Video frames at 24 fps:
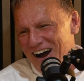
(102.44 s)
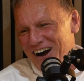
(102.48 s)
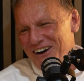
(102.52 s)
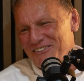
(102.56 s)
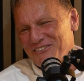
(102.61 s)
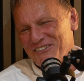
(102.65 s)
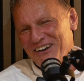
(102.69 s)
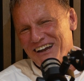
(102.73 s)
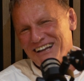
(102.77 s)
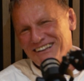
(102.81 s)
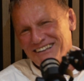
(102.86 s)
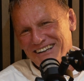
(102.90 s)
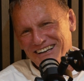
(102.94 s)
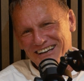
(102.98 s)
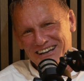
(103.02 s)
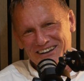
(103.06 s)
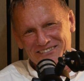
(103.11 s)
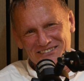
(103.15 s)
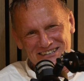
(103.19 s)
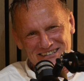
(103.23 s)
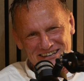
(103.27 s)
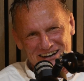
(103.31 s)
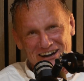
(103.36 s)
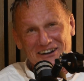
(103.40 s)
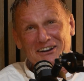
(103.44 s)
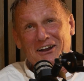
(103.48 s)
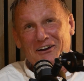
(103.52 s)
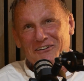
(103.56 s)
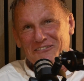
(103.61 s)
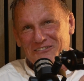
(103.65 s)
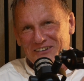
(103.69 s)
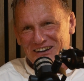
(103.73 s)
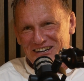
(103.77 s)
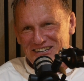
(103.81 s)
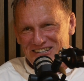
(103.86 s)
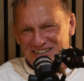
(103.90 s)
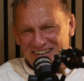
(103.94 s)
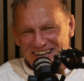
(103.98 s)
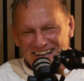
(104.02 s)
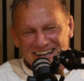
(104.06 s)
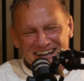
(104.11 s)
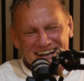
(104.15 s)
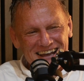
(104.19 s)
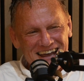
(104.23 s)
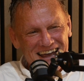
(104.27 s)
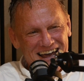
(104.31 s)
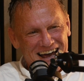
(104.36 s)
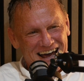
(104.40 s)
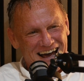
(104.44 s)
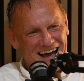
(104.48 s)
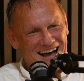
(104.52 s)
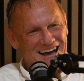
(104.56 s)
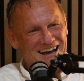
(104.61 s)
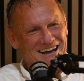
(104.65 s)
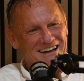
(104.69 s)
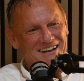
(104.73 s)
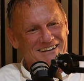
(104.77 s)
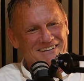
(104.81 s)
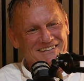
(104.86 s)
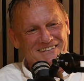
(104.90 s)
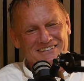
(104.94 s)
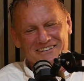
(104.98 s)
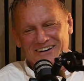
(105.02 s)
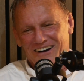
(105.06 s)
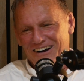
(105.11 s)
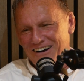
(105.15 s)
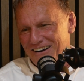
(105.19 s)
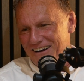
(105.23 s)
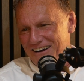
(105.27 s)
I failed the Leaving Cert officially. And